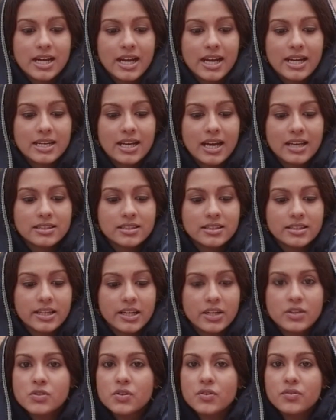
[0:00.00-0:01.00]
died at the
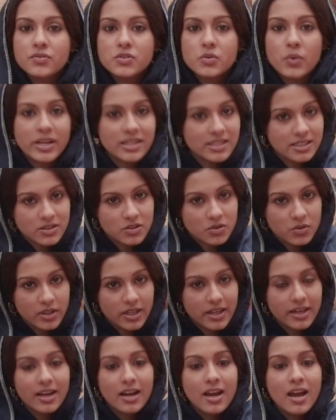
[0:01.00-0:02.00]
age of
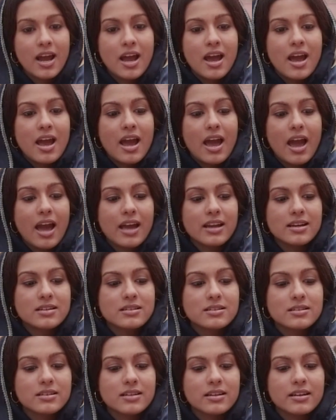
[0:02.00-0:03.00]
23.
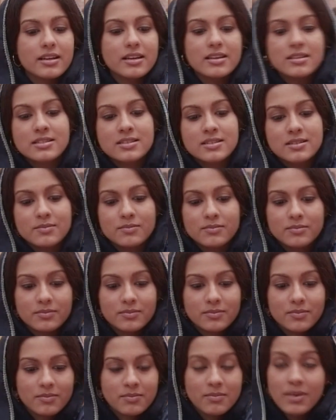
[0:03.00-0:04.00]
And his
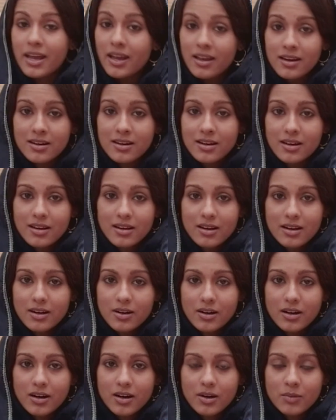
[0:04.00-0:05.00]
main
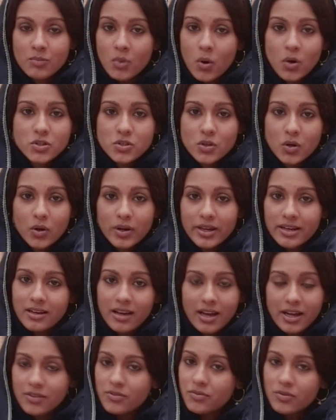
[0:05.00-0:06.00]
motto in
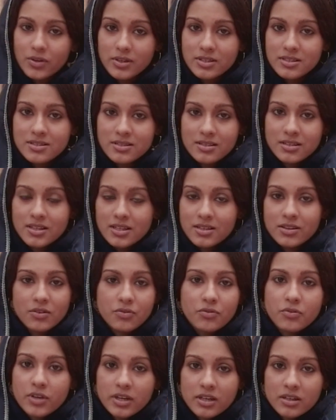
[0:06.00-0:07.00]
life was
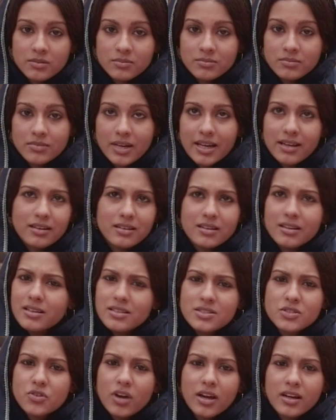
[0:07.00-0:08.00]
the freedom and
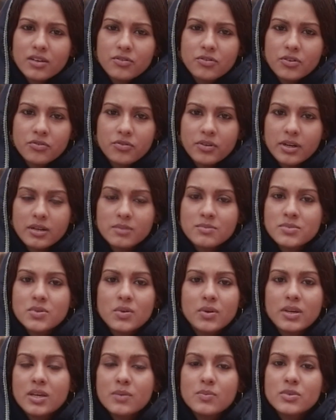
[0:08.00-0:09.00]
his struggle for freedom.
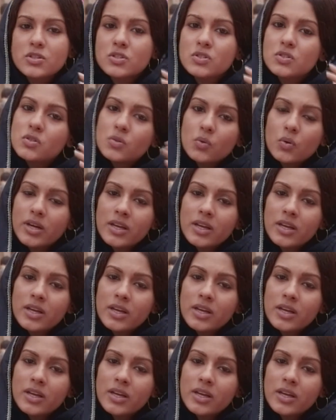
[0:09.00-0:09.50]
So he was too